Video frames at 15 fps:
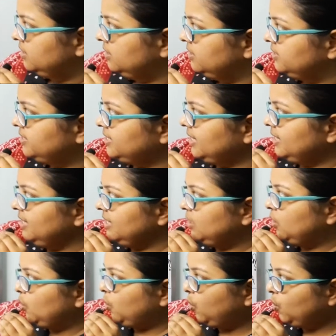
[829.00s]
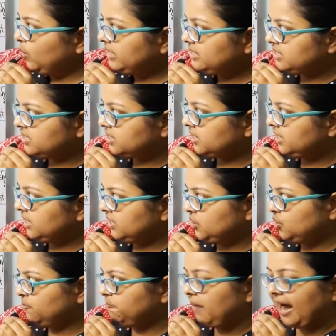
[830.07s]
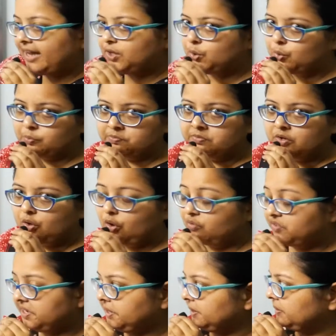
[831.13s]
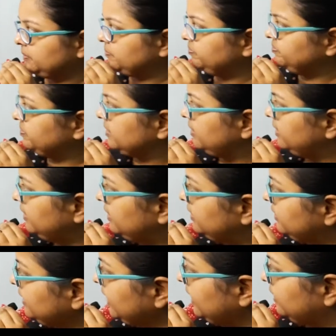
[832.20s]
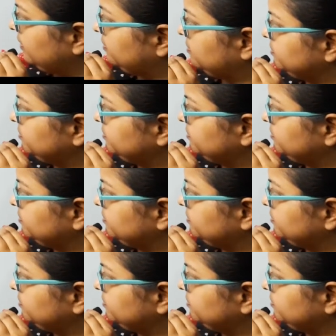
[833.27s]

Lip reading: See, who is turning into by whom over here. Then